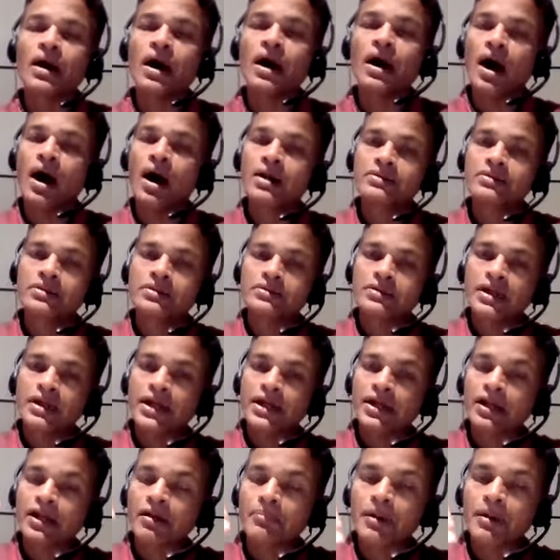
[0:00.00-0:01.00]
are the
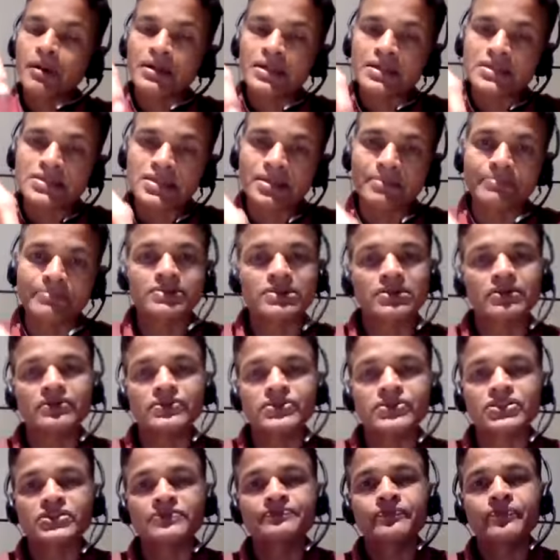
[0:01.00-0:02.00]
related parties
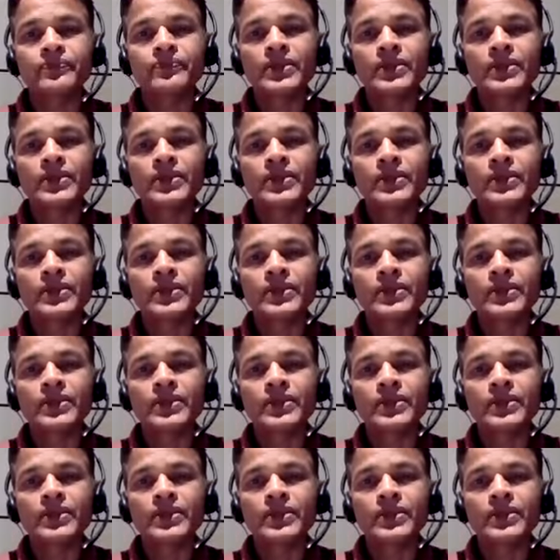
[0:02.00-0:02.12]
themselves.